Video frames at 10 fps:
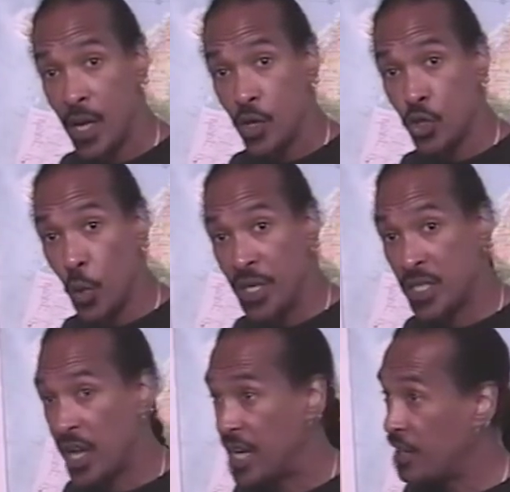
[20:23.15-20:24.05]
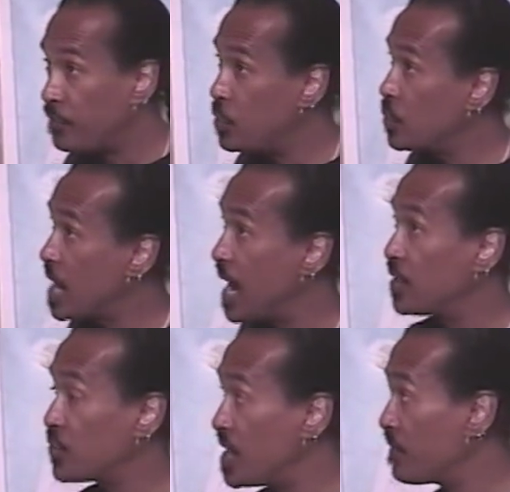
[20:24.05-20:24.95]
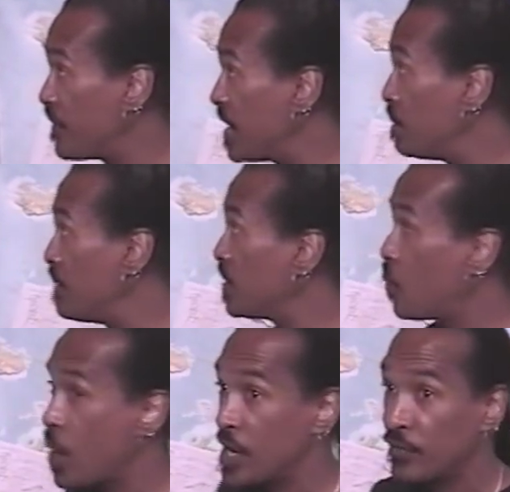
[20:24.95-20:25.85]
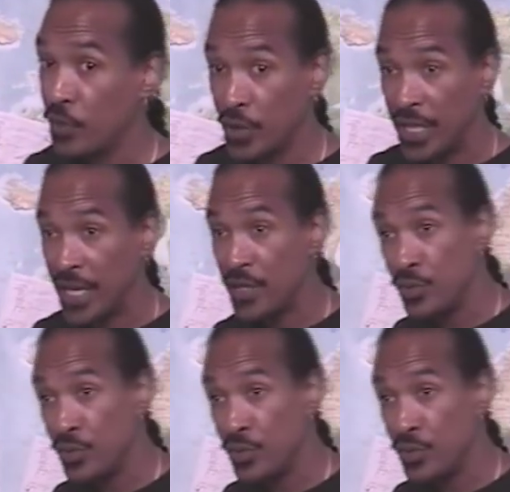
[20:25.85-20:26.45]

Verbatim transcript: So it's like if you and I are trying to find a better way of looking at